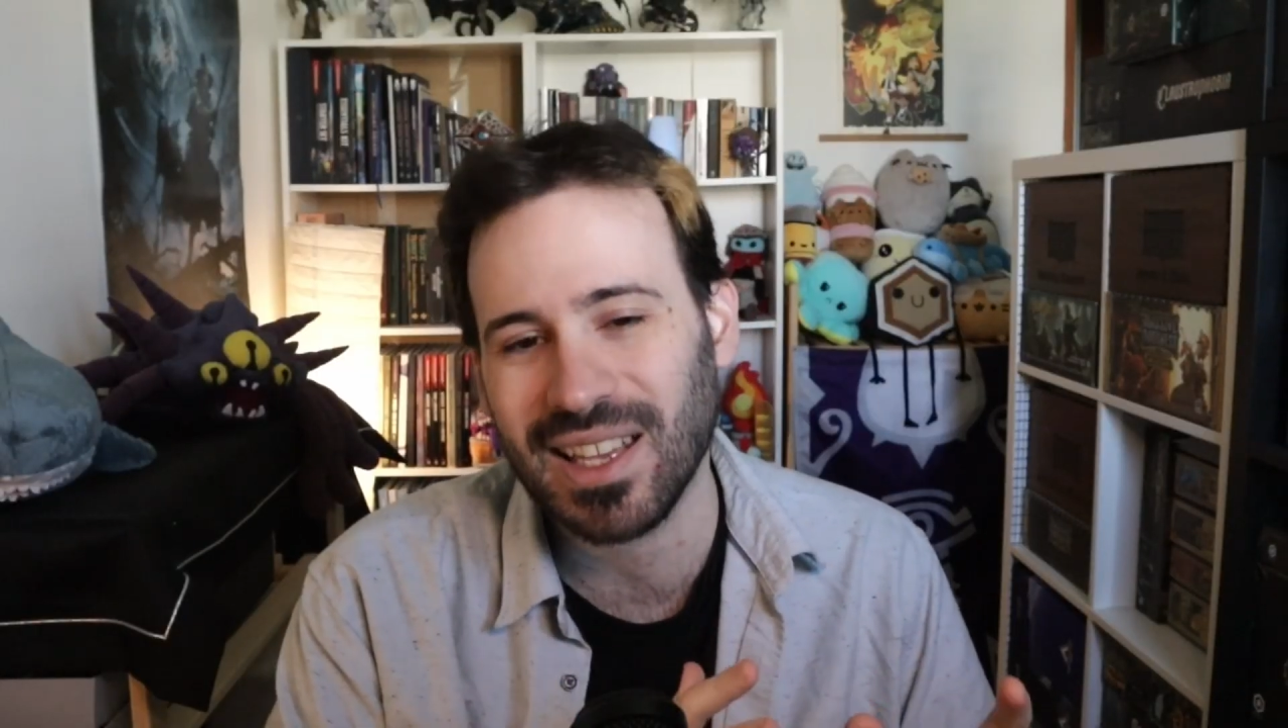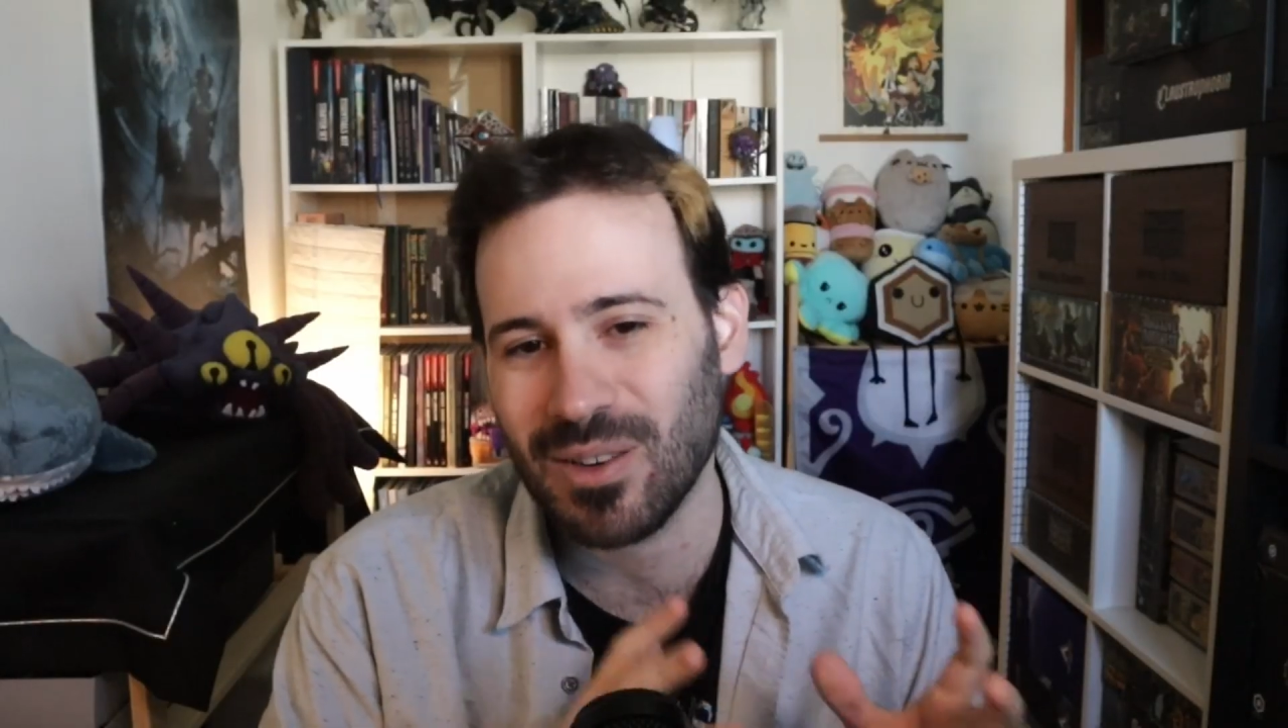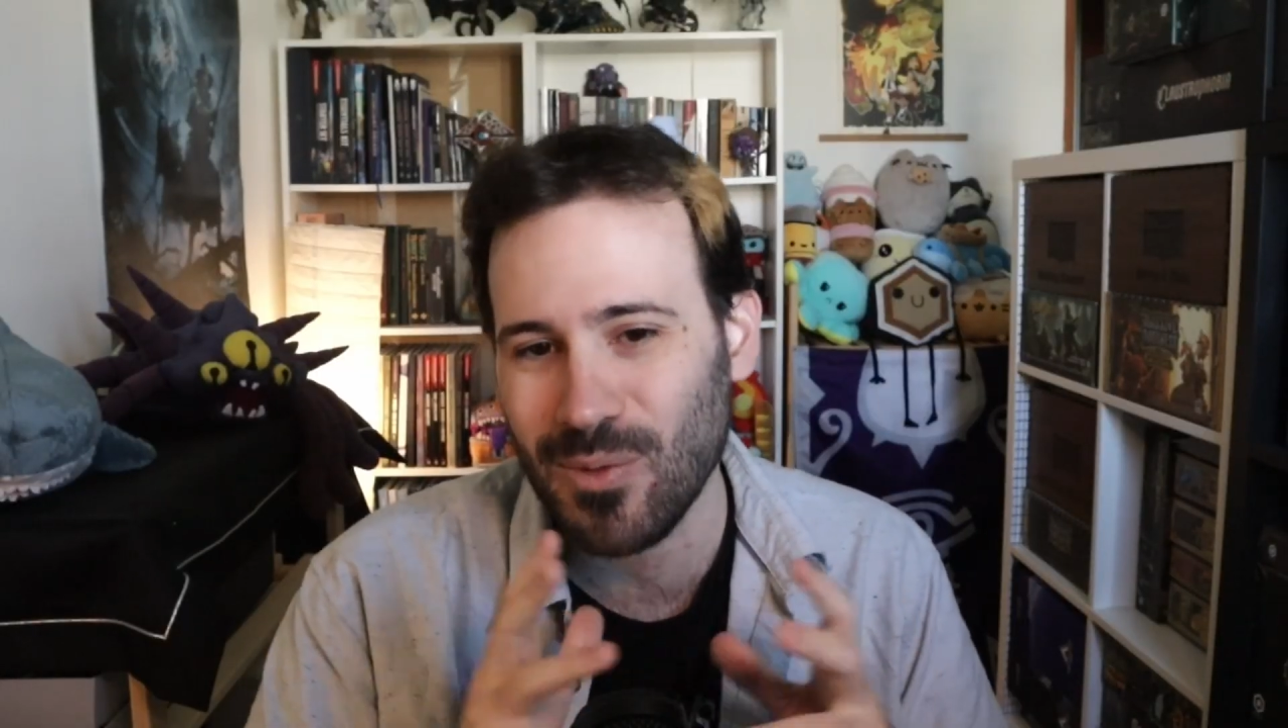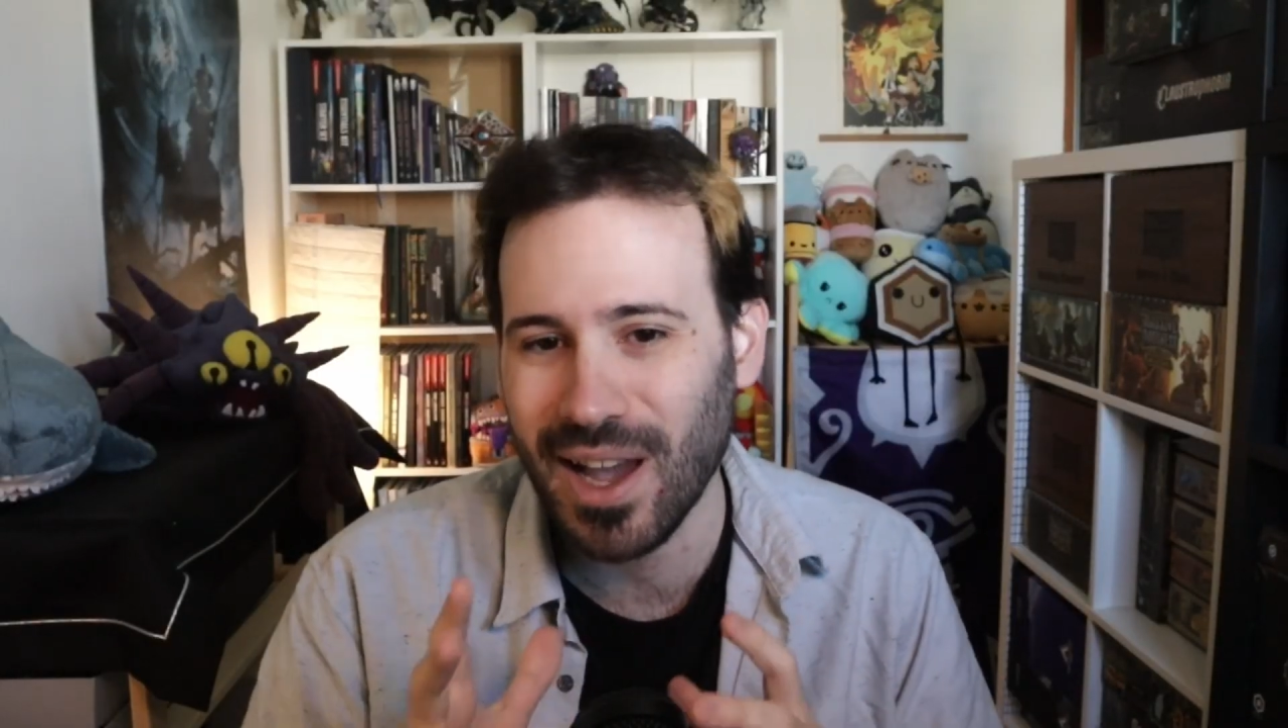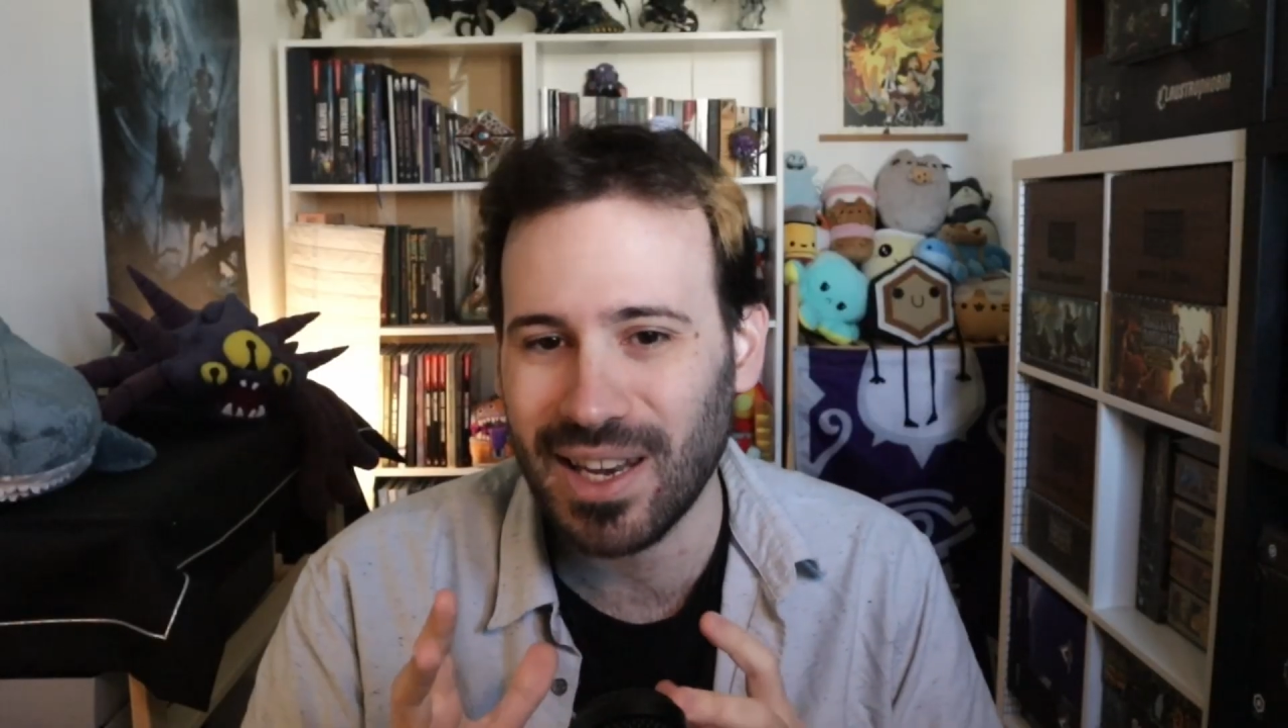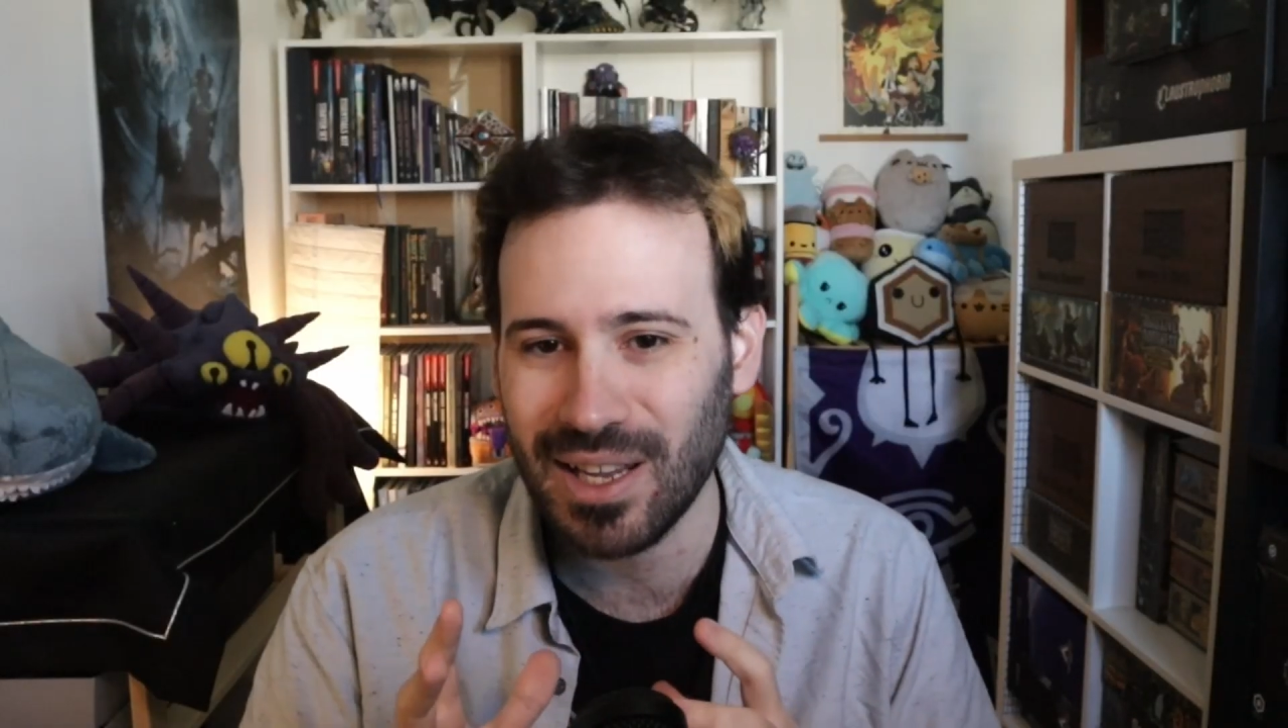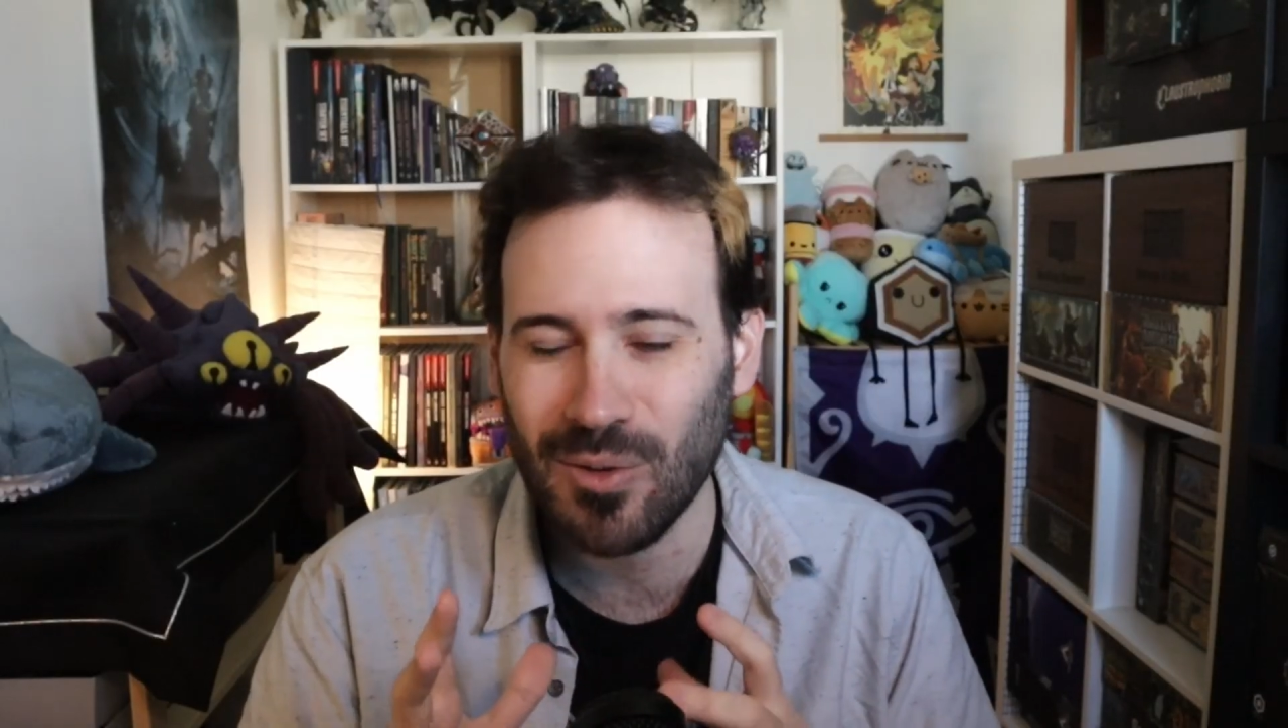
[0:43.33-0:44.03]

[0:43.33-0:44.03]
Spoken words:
and writing